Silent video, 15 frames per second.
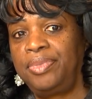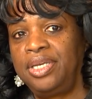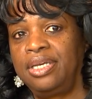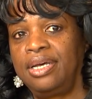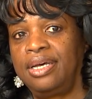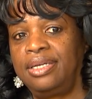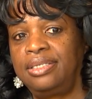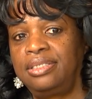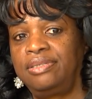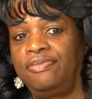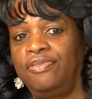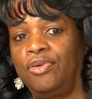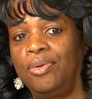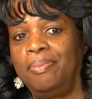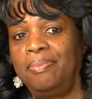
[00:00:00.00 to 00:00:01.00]
because
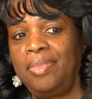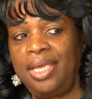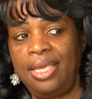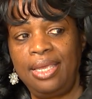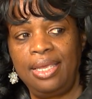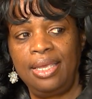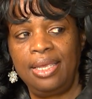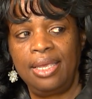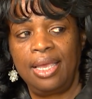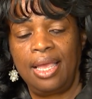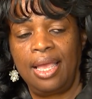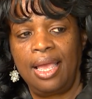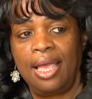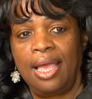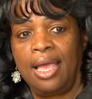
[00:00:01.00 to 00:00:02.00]
for me,
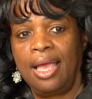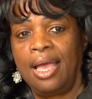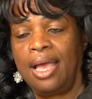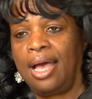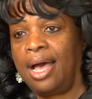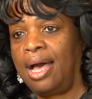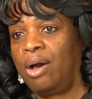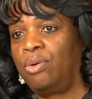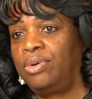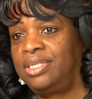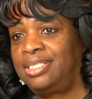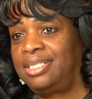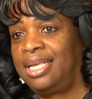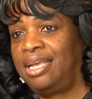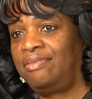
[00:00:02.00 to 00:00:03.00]
I
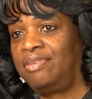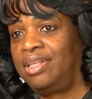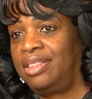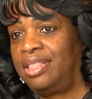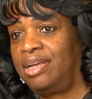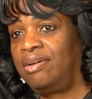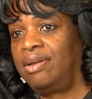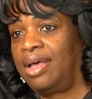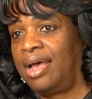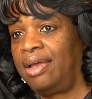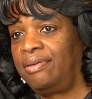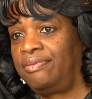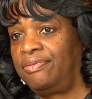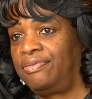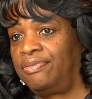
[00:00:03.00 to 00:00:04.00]
was saving their life.